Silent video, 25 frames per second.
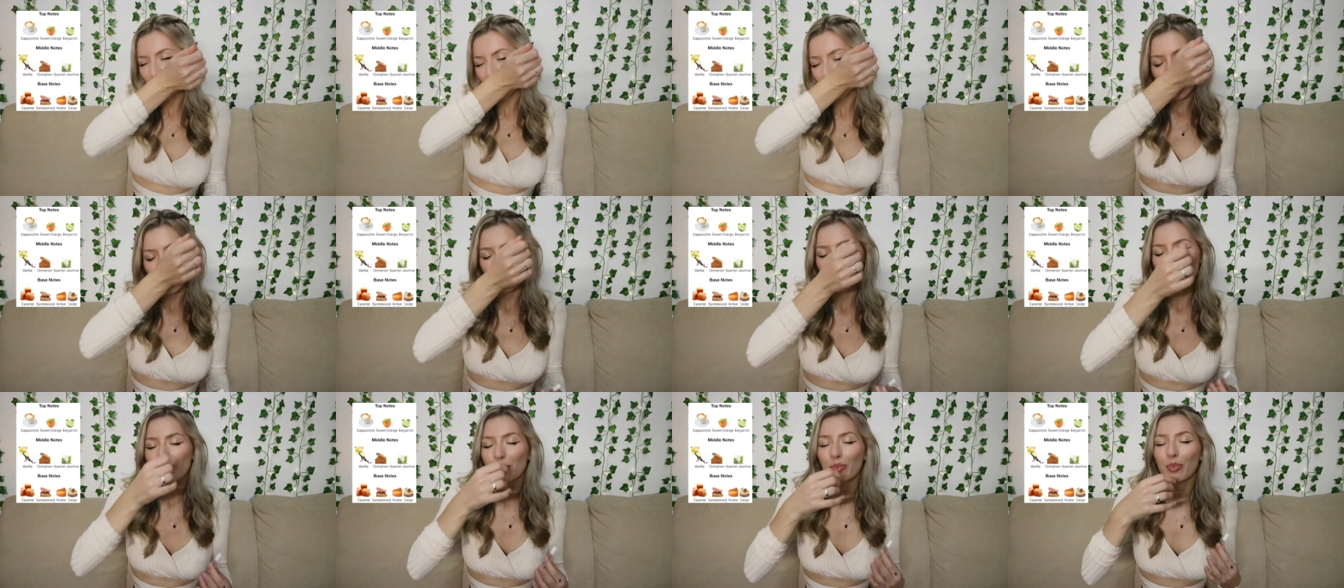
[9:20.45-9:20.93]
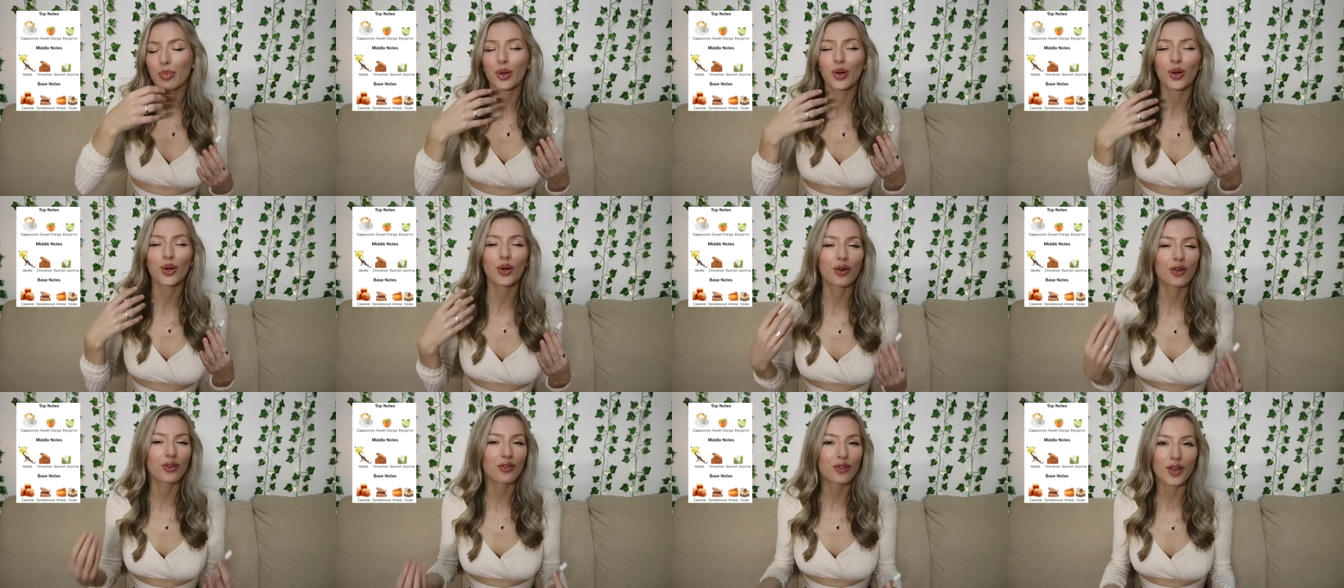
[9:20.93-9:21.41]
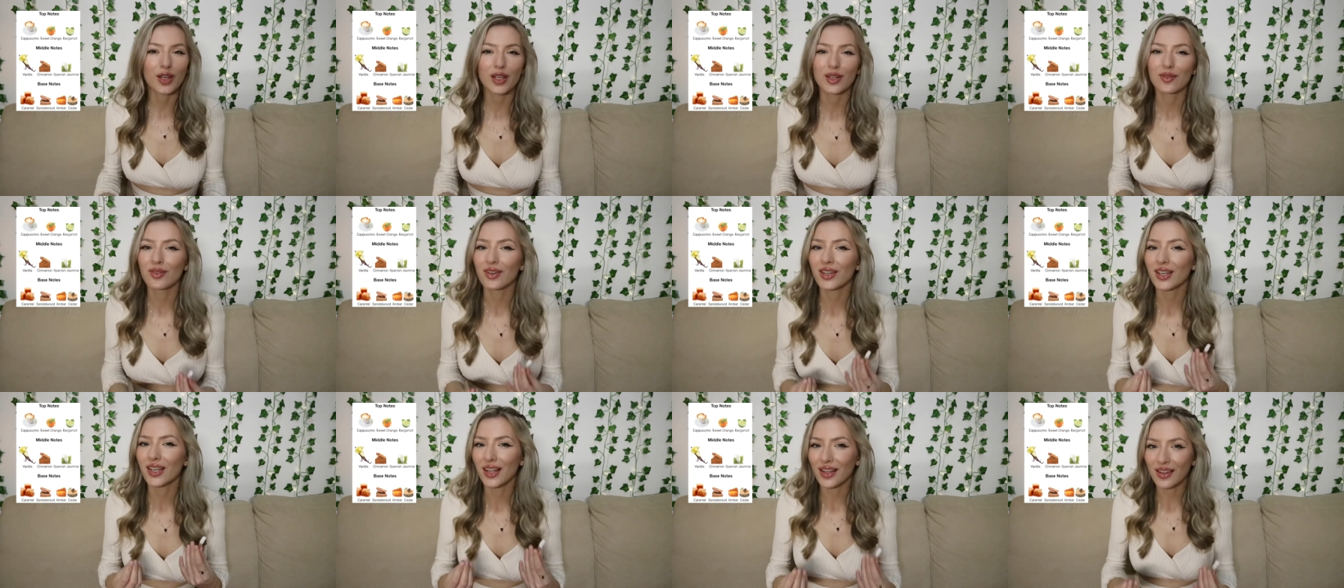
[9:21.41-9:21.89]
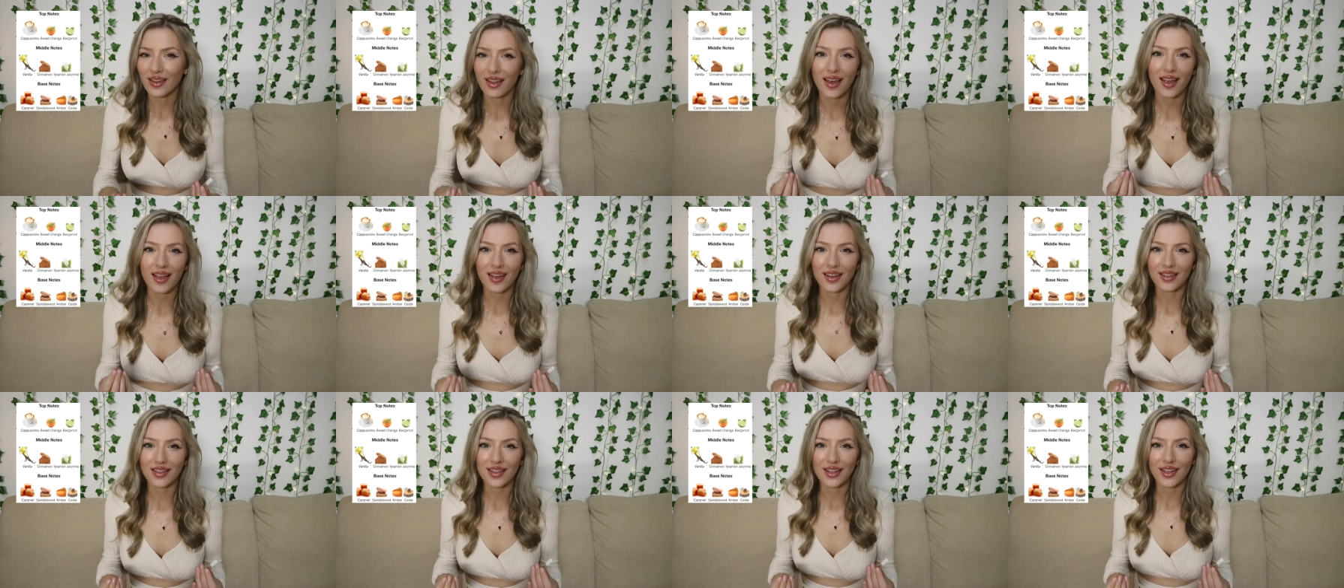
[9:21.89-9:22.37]
It's the perfect
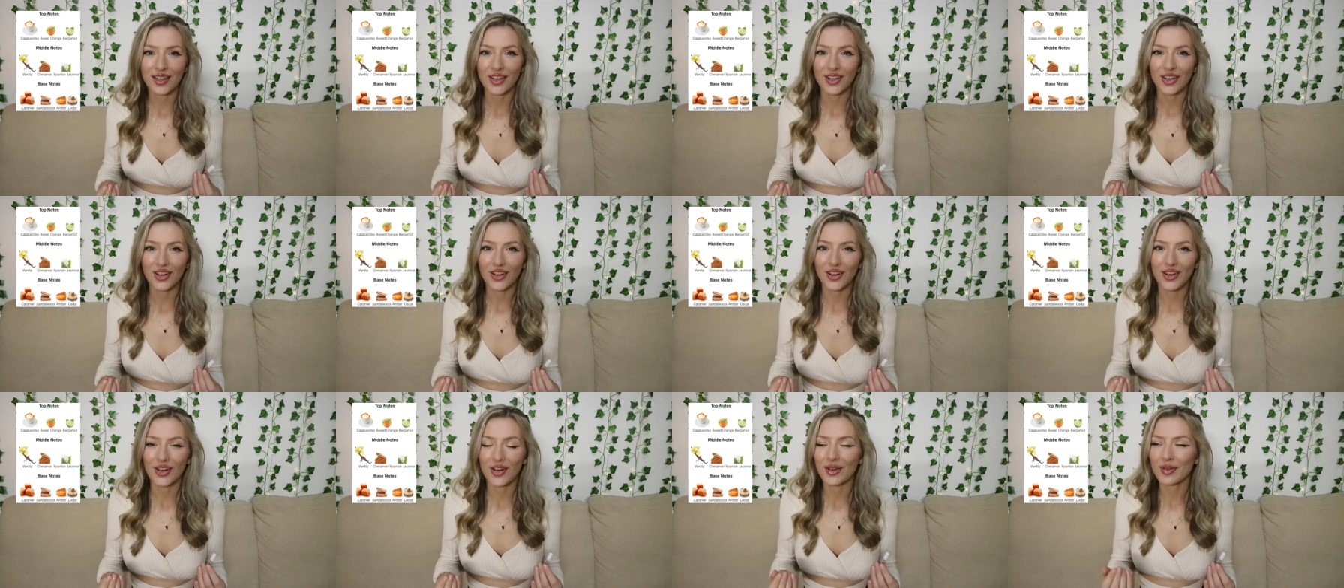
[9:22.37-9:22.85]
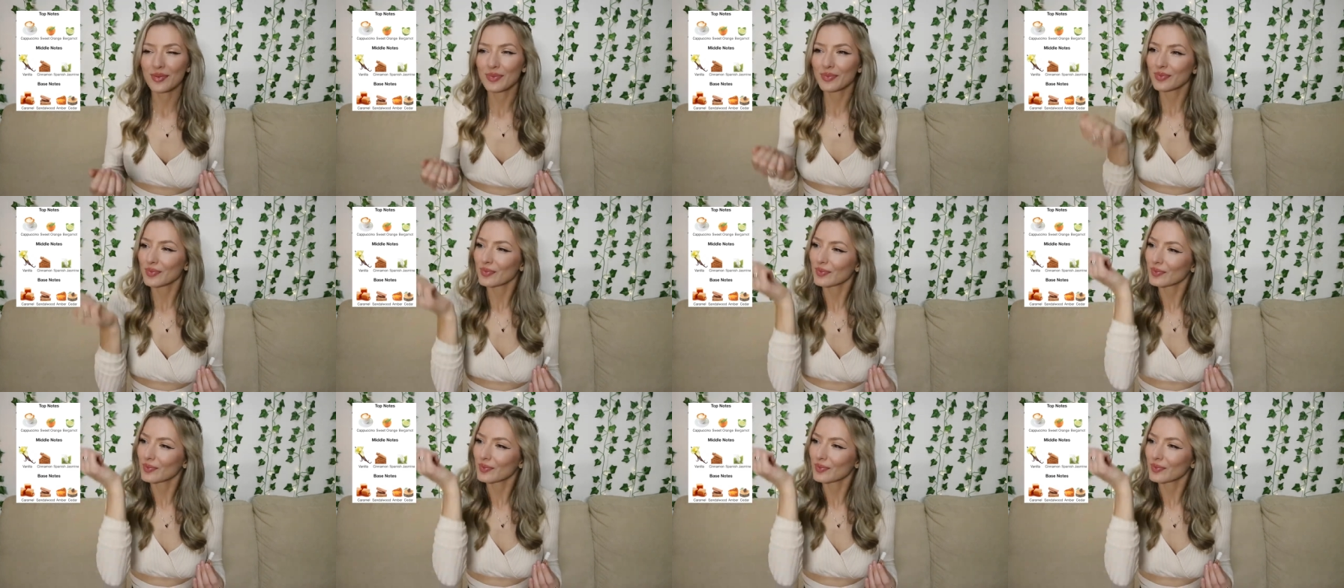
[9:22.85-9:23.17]
vanilla in here.